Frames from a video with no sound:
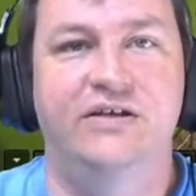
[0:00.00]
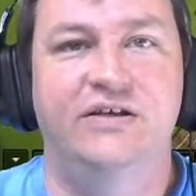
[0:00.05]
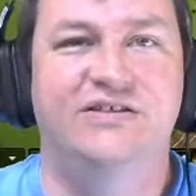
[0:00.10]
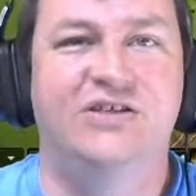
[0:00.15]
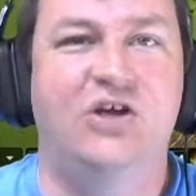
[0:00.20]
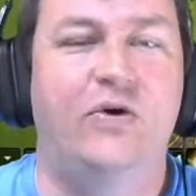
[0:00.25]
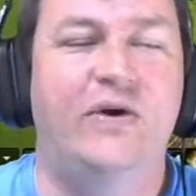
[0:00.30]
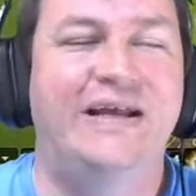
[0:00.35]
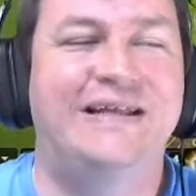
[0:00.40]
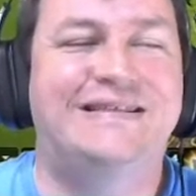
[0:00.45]

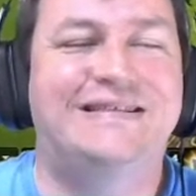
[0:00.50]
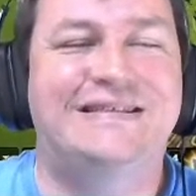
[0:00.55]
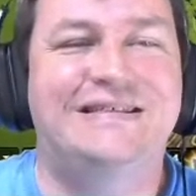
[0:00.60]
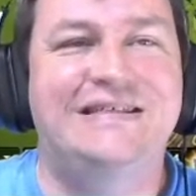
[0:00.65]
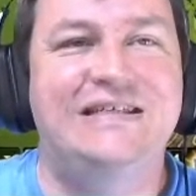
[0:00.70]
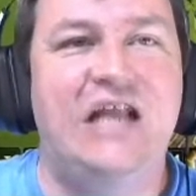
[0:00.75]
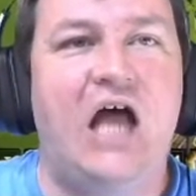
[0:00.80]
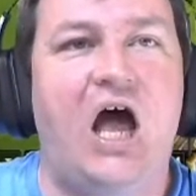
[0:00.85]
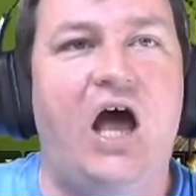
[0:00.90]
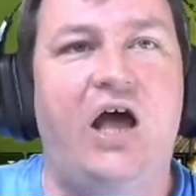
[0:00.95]
So it's
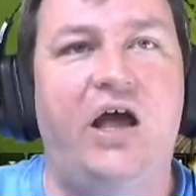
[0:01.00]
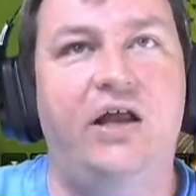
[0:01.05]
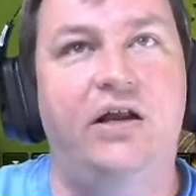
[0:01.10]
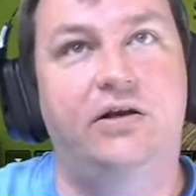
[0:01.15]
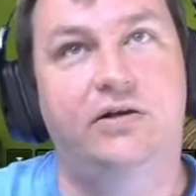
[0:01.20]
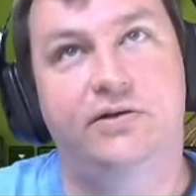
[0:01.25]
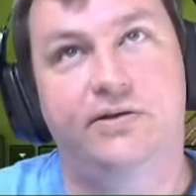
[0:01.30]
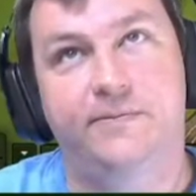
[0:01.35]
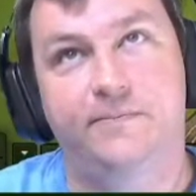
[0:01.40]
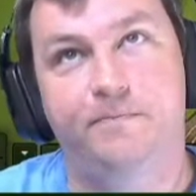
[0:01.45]

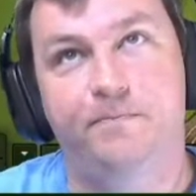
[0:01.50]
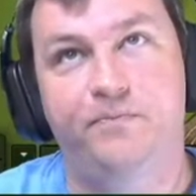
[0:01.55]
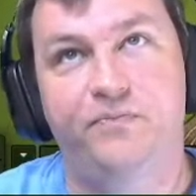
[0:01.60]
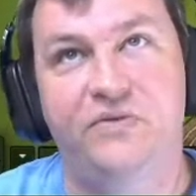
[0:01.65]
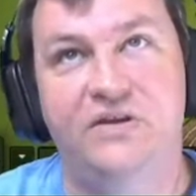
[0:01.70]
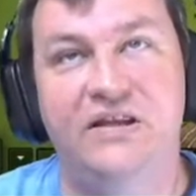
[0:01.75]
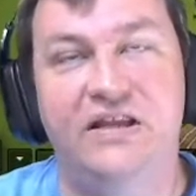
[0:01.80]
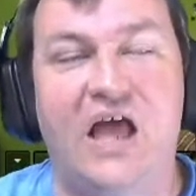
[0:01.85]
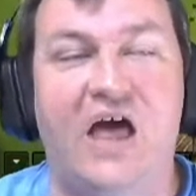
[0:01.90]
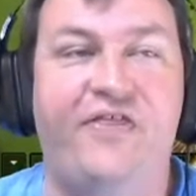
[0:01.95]
not
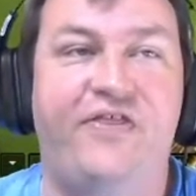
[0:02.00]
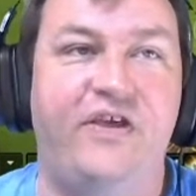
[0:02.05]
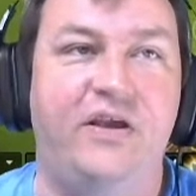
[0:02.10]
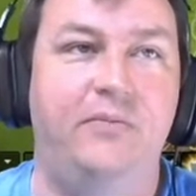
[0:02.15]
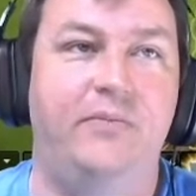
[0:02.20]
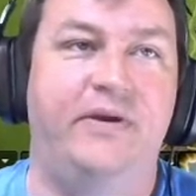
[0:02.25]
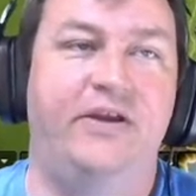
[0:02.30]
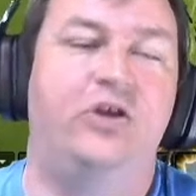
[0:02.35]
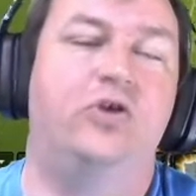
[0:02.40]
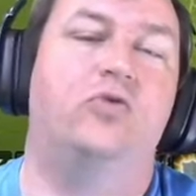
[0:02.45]

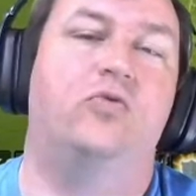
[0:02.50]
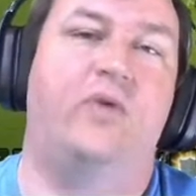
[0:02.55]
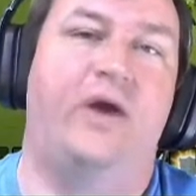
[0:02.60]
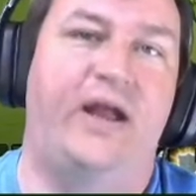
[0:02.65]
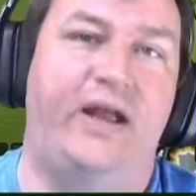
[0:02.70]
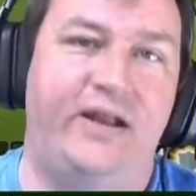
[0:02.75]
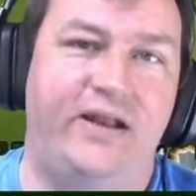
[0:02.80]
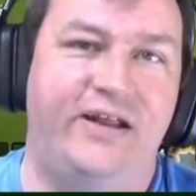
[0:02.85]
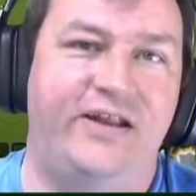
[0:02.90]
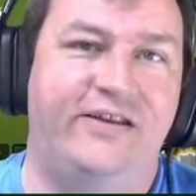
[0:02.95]
nothing, but you're
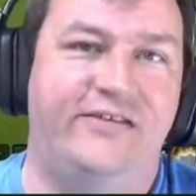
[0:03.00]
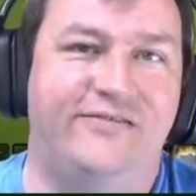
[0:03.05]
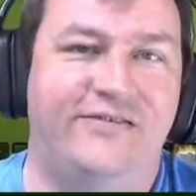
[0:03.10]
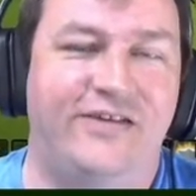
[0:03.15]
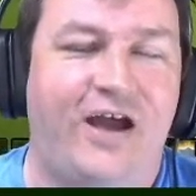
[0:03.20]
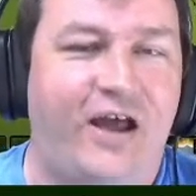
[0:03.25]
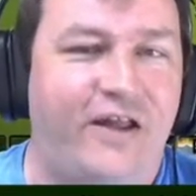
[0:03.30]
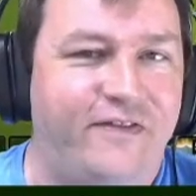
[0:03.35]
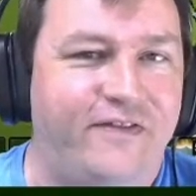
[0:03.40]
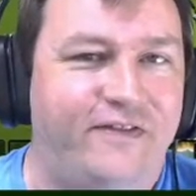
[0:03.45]
right. It's
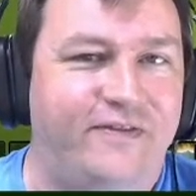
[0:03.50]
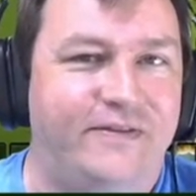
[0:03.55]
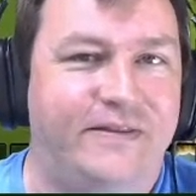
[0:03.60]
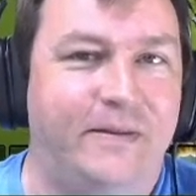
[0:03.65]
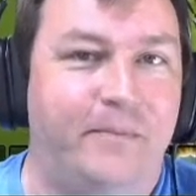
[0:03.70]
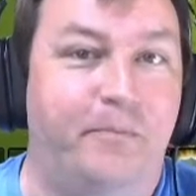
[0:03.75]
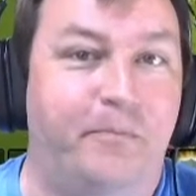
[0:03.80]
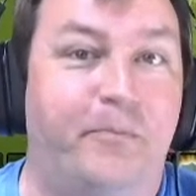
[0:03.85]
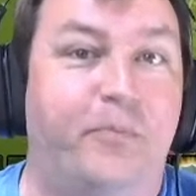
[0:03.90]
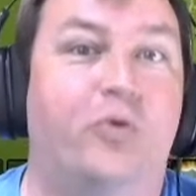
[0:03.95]
not
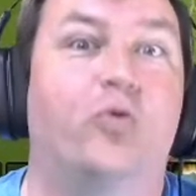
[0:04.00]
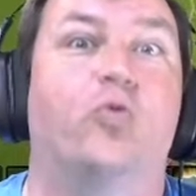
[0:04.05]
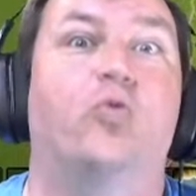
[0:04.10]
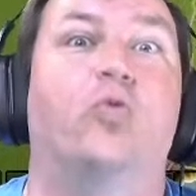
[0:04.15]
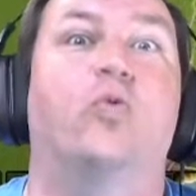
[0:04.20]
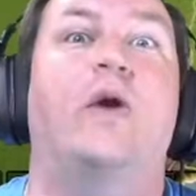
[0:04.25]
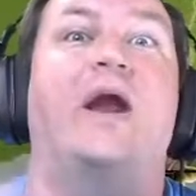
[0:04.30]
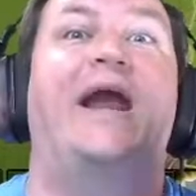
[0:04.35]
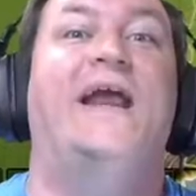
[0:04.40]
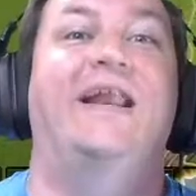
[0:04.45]
the
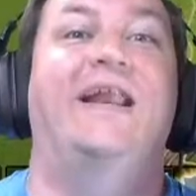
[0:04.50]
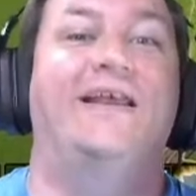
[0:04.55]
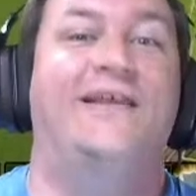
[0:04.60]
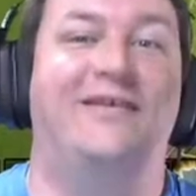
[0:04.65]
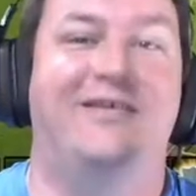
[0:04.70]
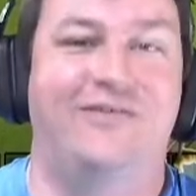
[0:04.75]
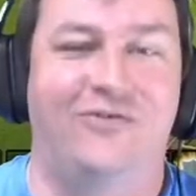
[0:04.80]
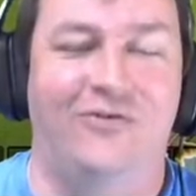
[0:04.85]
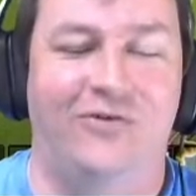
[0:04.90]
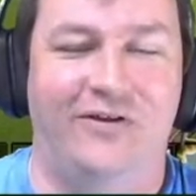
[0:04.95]

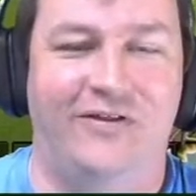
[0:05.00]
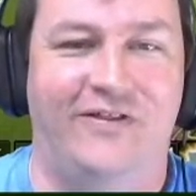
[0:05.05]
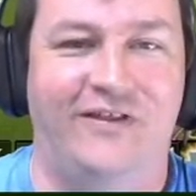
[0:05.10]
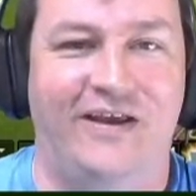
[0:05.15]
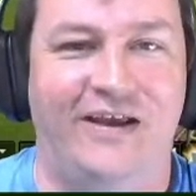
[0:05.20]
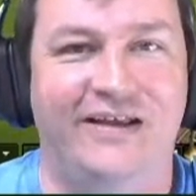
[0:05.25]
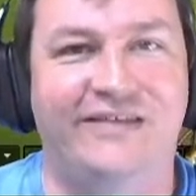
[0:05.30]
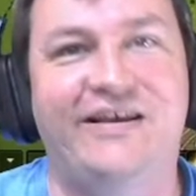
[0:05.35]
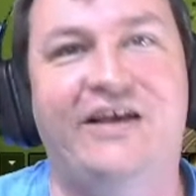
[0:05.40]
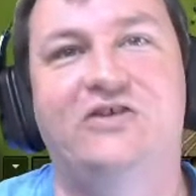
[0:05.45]
greatest sort of
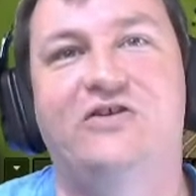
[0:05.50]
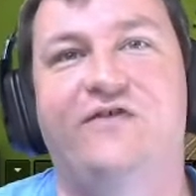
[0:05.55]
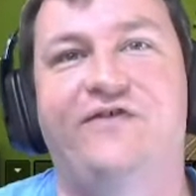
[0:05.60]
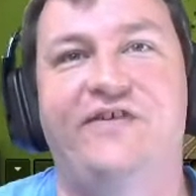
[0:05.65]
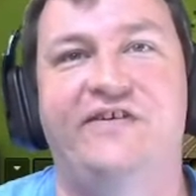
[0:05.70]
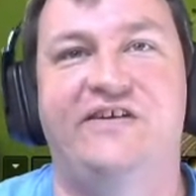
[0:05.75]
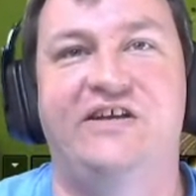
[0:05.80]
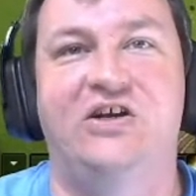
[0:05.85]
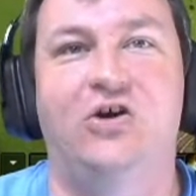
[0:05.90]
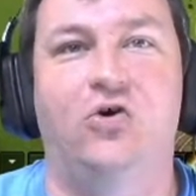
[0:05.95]
thing. It's also
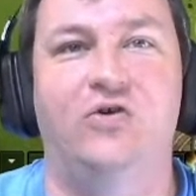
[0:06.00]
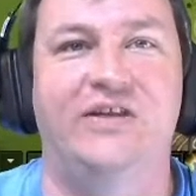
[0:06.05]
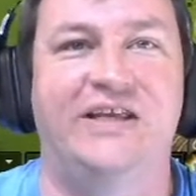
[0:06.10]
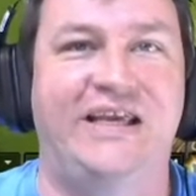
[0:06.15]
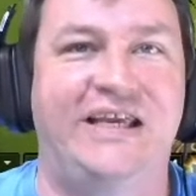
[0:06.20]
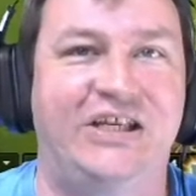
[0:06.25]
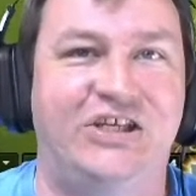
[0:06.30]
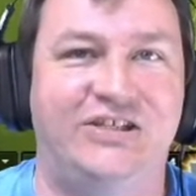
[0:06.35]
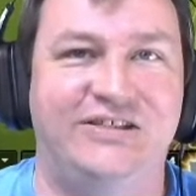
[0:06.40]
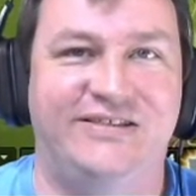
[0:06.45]
50 gold
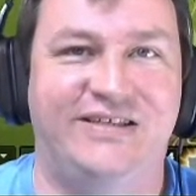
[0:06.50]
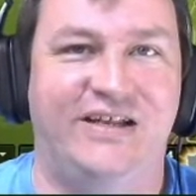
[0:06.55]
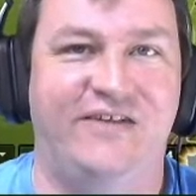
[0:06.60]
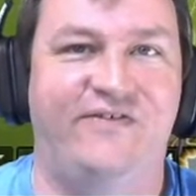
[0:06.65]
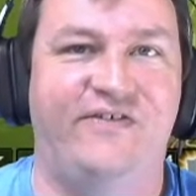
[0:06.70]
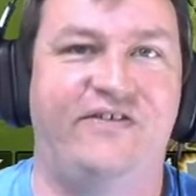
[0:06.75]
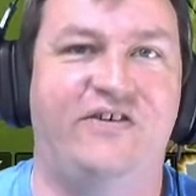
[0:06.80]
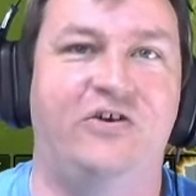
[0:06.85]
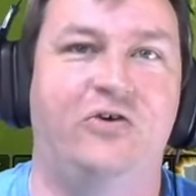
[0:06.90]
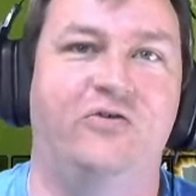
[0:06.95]
each instead
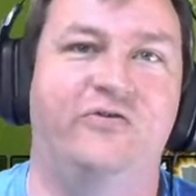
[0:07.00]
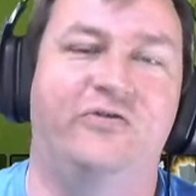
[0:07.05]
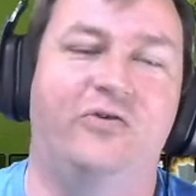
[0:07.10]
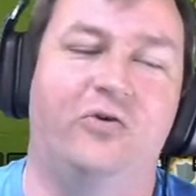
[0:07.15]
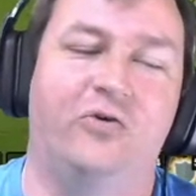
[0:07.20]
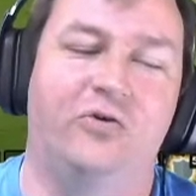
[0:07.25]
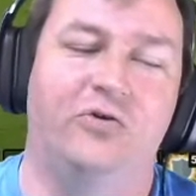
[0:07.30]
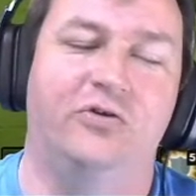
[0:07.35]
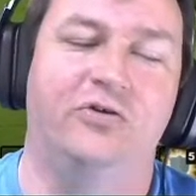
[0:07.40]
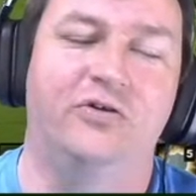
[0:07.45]
of 50 gold
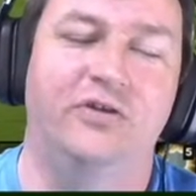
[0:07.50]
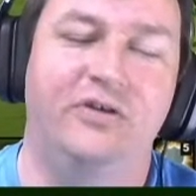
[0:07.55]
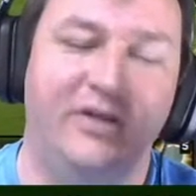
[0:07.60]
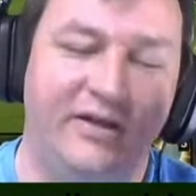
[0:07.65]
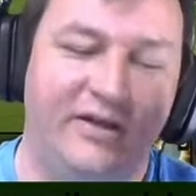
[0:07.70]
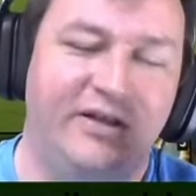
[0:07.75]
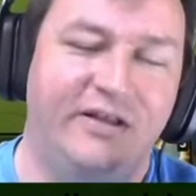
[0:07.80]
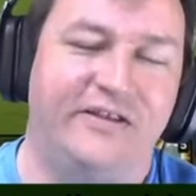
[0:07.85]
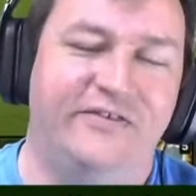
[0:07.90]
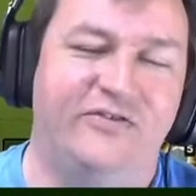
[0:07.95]
total.
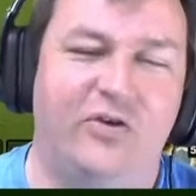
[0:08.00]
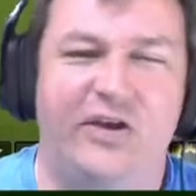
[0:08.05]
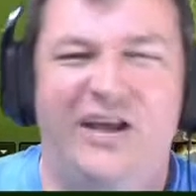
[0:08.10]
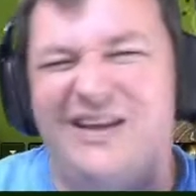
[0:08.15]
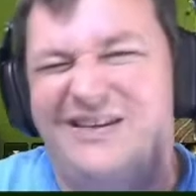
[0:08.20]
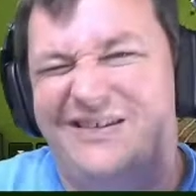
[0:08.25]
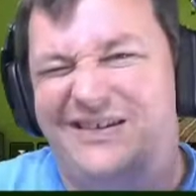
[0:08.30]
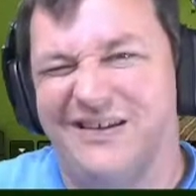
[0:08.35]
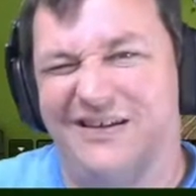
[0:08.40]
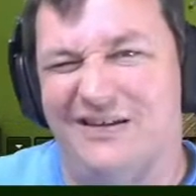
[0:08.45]
So
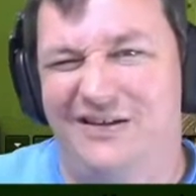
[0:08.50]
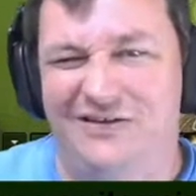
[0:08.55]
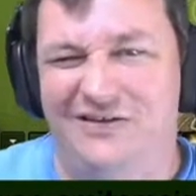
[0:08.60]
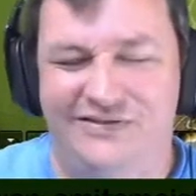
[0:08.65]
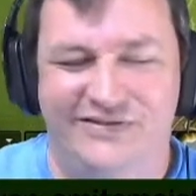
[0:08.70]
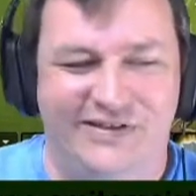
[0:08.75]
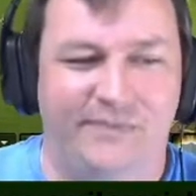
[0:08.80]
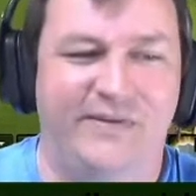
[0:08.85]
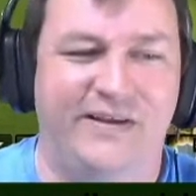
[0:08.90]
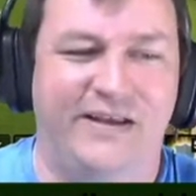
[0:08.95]
it's a
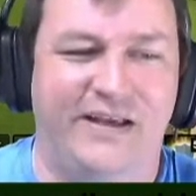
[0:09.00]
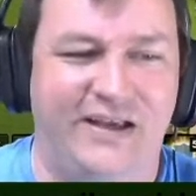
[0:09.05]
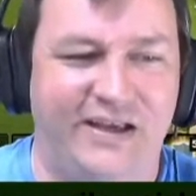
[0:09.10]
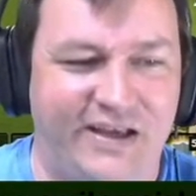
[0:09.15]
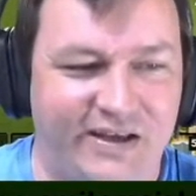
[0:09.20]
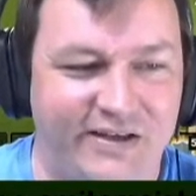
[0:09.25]
little something,